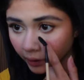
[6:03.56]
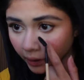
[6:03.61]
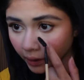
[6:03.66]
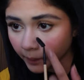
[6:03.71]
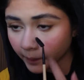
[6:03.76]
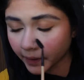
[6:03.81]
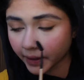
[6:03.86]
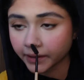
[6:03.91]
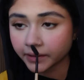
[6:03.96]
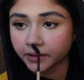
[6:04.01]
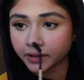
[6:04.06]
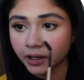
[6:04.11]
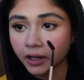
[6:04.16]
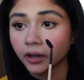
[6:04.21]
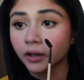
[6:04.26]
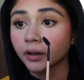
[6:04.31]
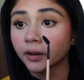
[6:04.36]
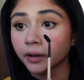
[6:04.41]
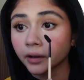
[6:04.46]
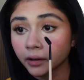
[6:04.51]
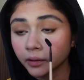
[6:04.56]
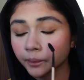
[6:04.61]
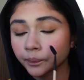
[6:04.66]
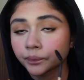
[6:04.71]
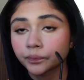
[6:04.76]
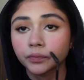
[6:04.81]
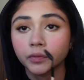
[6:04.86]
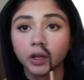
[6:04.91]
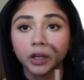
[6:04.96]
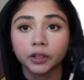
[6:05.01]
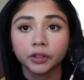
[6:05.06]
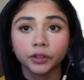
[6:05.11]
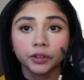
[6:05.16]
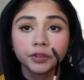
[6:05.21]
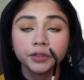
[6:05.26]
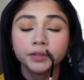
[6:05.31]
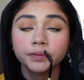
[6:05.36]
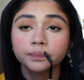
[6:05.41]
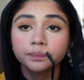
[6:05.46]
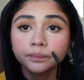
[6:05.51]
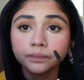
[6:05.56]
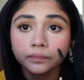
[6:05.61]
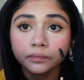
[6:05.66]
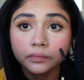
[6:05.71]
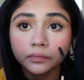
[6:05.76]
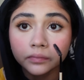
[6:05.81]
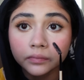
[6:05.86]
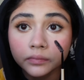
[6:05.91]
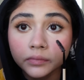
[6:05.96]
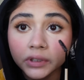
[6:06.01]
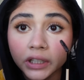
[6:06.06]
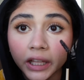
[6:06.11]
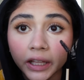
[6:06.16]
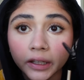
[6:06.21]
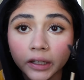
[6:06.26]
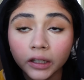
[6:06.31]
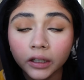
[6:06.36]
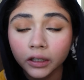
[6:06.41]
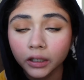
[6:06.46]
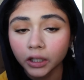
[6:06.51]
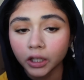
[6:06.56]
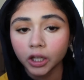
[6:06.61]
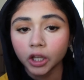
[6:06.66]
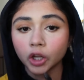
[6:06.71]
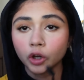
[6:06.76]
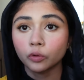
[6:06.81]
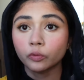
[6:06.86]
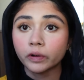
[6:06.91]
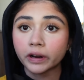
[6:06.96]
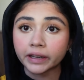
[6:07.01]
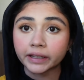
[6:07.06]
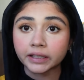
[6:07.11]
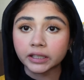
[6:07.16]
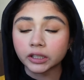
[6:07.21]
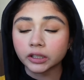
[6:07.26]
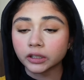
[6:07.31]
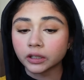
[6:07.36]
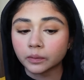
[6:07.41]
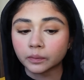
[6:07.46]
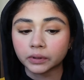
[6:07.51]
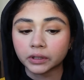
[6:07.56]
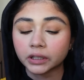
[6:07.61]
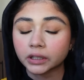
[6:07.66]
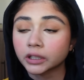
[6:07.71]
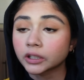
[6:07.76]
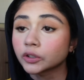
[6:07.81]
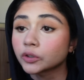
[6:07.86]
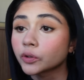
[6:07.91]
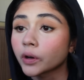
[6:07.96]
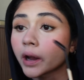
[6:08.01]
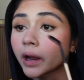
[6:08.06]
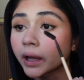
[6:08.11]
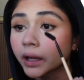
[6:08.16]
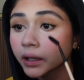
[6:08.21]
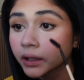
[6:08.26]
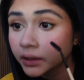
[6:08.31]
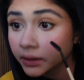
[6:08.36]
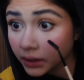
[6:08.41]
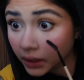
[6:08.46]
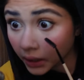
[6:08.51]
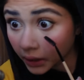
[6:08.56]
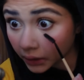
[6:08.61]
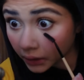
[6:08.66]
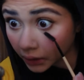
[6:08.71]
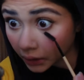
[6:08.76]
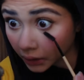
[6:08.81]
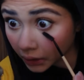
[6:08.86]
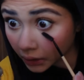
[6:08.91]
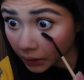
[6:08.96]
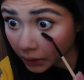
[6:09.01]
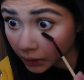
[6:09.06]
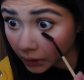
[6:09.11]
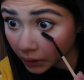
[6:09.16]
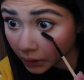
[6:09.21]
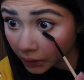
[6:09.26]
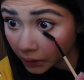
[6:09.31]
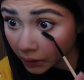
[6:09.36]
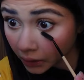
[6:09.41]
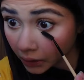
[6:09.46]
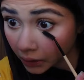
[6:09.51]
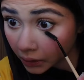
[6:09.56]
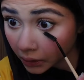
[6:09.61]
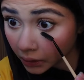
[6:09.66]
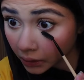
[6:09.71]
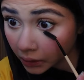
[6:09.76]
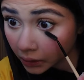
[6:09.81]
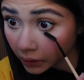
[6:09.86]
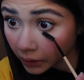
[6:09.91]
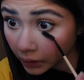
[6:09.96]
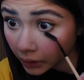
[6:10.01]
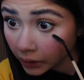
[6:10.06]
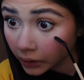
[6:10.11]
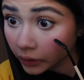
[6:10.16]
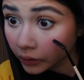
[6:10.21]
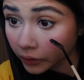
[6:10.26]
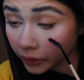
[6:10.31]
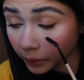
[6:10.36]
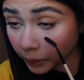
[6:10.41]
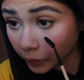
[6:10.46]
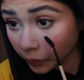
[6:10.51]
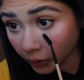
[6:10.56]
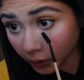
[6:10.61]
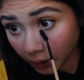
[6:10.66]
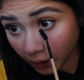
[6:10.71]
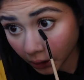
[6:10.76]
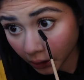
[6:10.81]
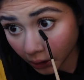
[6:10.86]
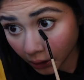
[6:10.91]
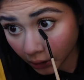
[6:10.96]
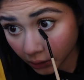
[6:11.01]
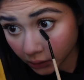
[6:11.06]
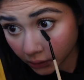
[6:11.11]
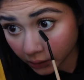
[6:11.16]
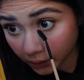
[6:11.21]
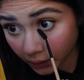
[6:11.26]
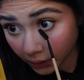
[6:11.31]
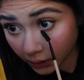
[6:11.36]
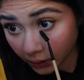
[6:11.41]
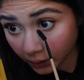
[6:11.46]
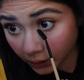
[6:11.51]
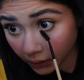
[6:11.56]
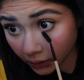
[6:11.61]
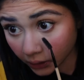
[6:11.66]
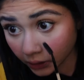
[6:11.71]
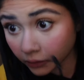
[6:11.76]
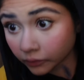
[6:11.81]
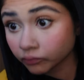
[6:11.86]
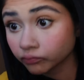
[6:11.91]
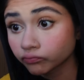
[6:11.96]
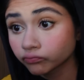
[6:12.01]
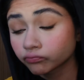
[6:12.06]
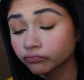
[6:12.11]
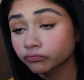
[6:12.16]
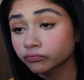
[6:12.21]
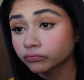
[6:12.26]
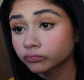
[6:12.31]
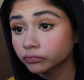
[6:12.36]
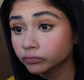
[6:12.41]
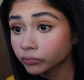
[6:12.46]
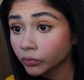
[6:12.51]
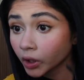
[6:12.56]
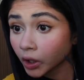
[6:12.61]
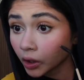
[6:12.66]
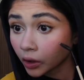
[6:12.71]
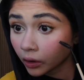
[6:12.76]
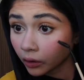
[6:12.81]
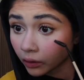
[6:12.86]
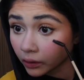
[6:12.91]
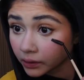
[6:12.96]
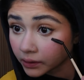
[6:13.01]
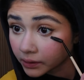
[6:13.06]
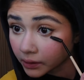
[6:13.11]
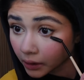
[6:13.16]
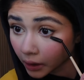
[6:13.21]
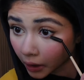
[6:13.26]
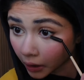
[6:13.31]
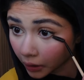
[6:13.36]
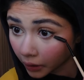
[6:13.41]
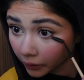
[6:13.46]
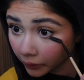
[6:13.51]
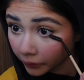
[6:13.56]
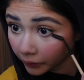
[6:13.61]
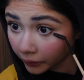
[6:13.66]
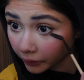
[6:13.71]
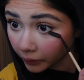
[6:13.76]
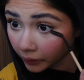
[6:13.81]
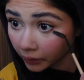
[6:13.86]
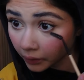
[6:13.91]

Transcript: get mascara on your lid, wait till it completely dries and then take your spoolie and just kind of like crust it off.